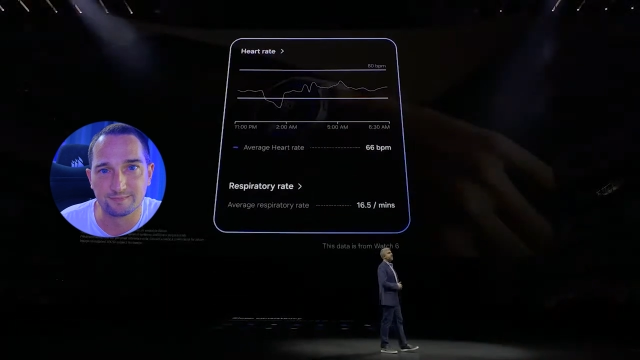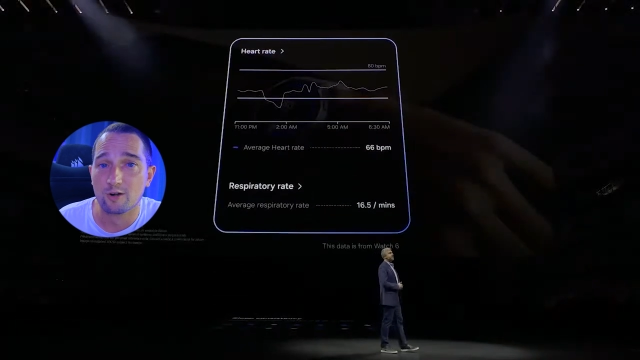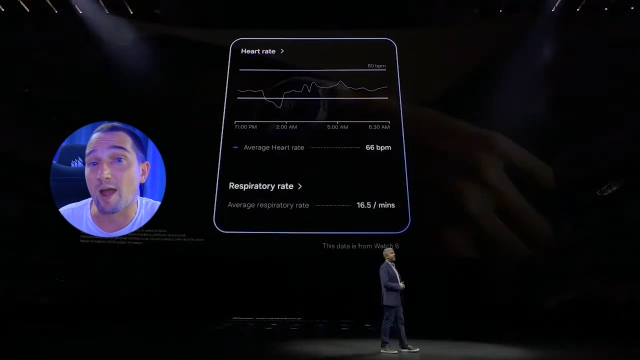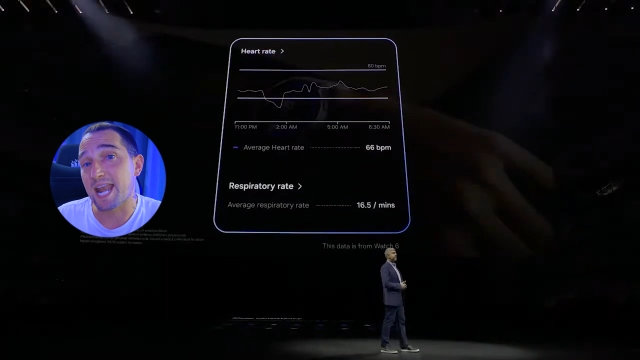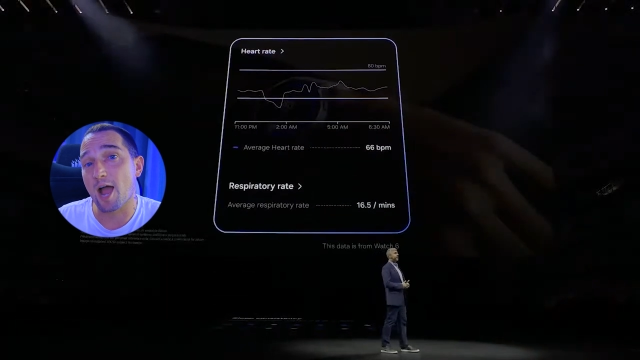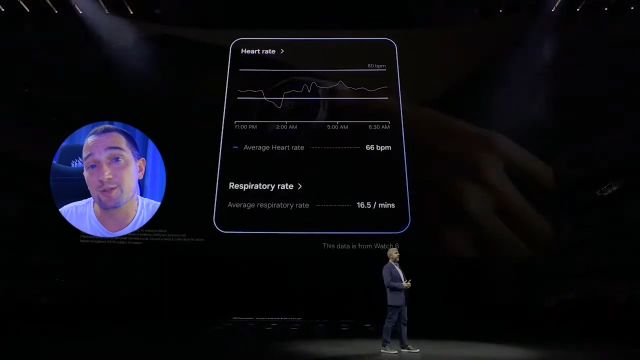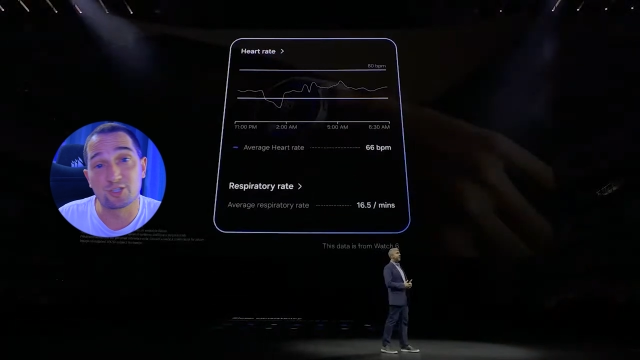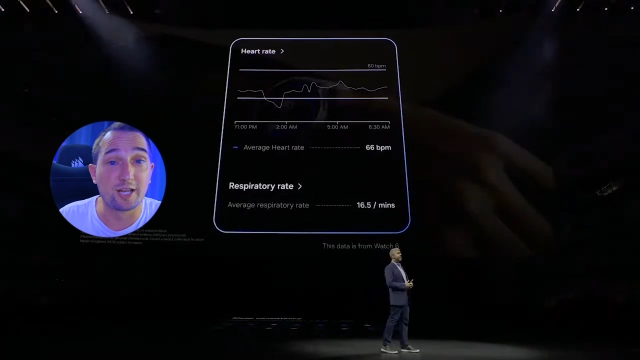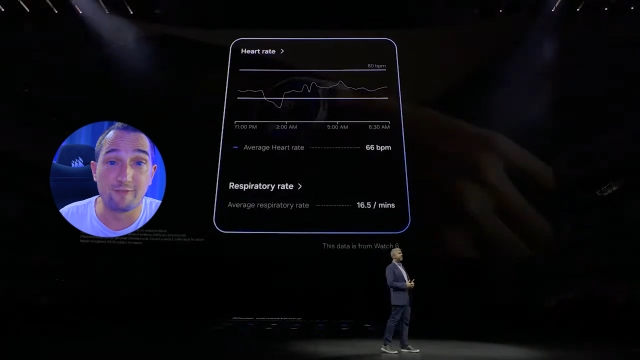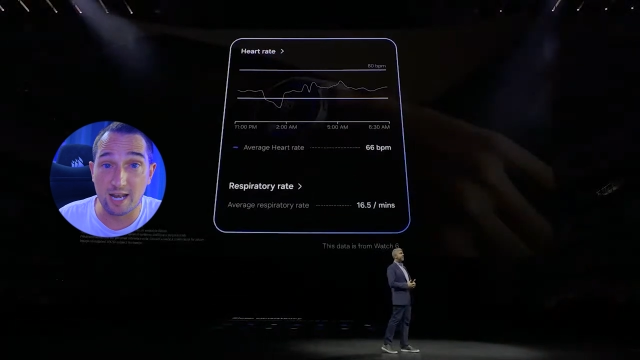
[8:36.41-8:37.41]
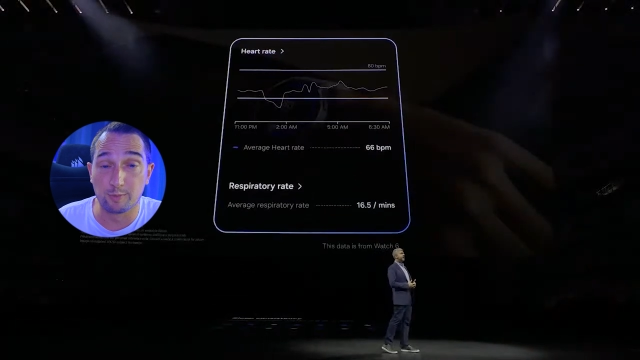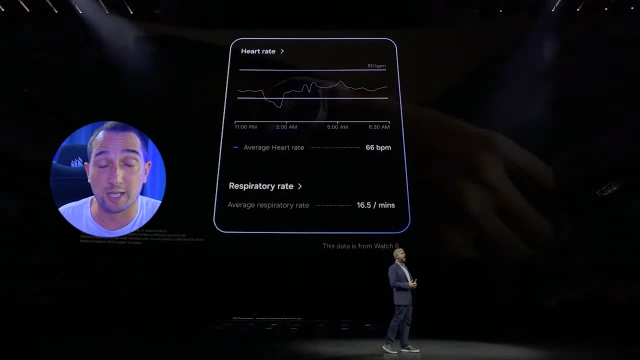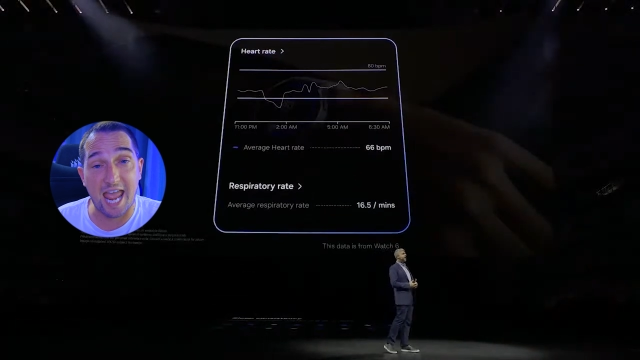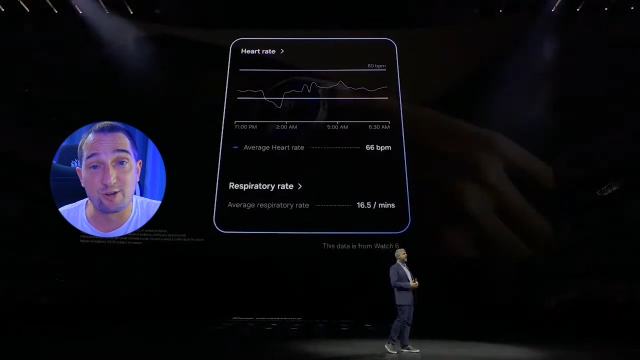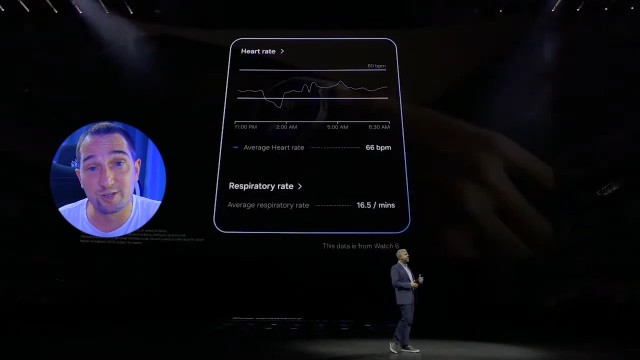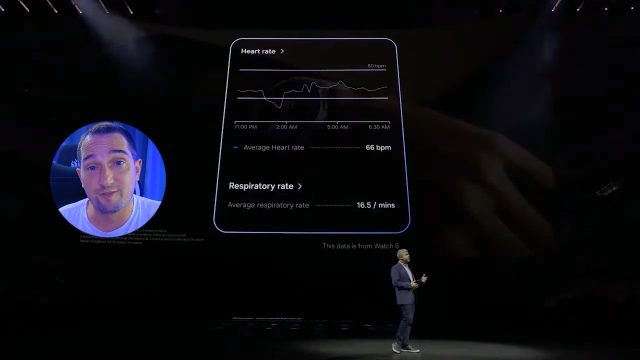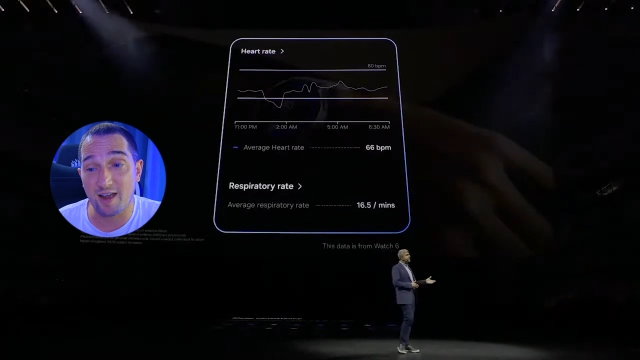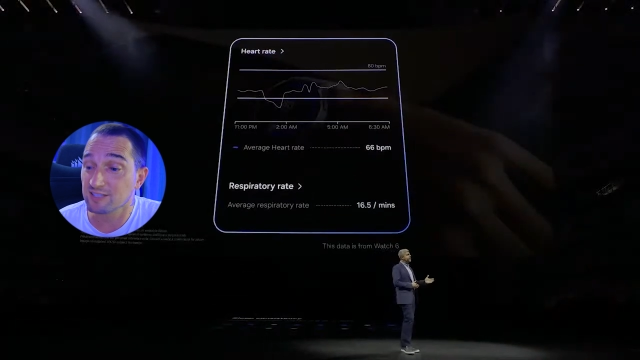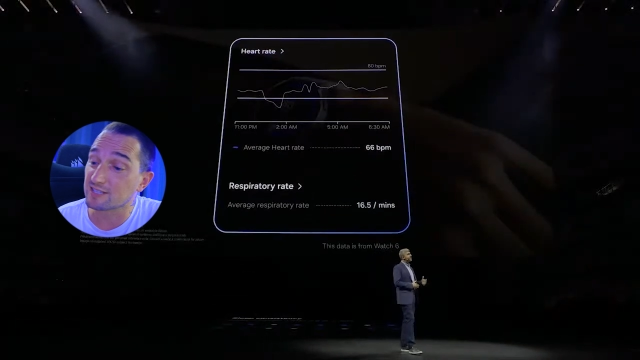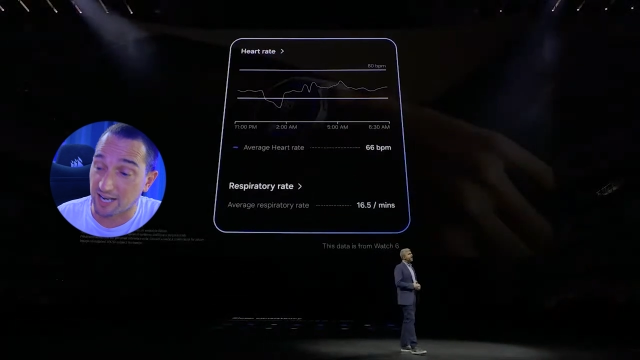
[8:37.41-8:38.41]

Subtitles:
Right now, it's only available on Android devices,